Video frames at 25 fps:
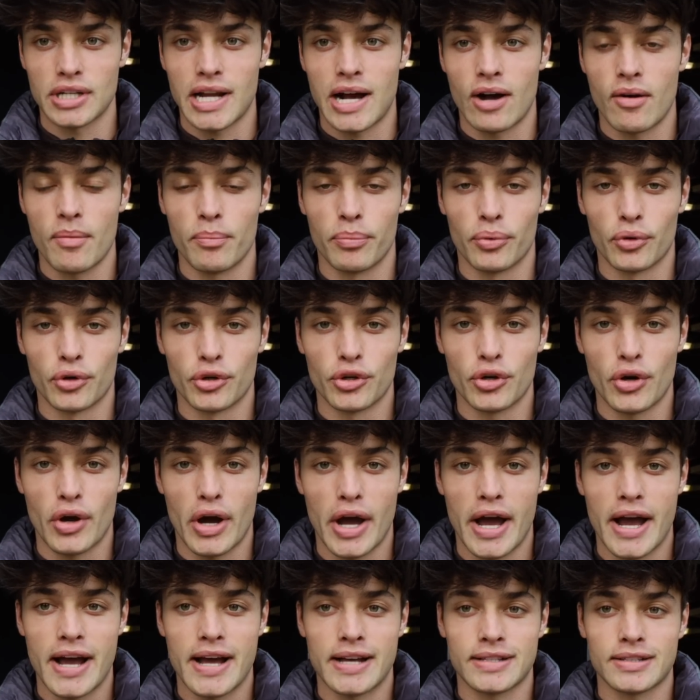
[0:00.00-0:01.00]
Now, Emporio
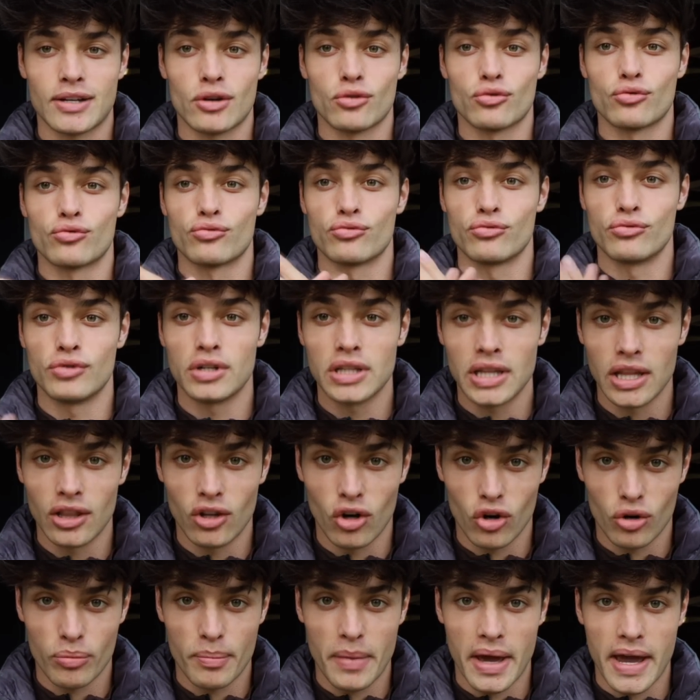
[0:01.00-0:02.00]
has a really
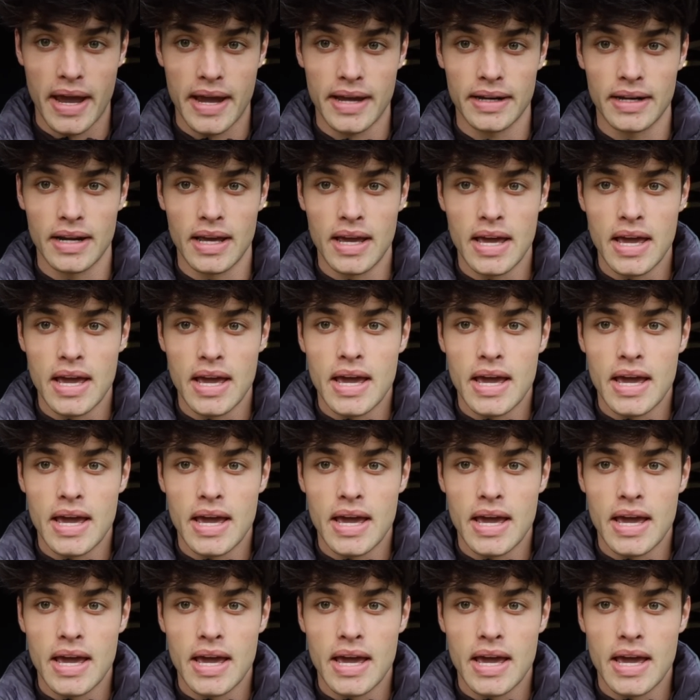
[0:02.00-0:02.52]
long mane.